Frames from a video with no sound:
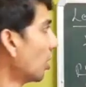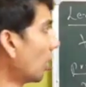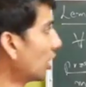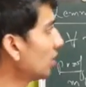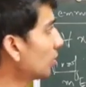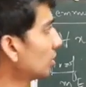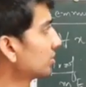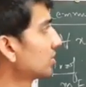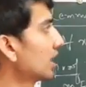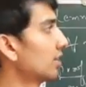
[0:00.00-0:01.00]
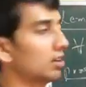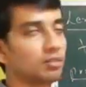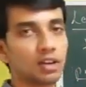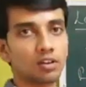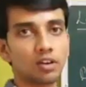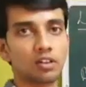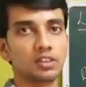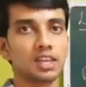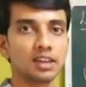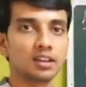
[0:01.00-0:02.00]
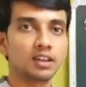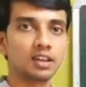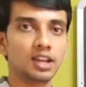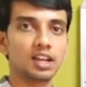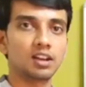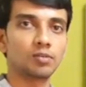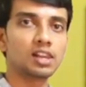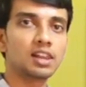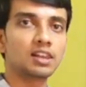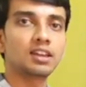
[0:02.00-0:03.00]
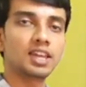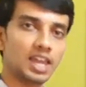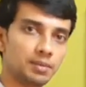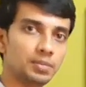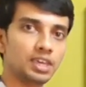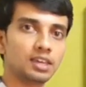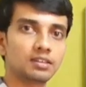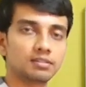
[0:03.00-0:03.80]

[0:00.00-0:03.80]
almost everywhere on the interval ab.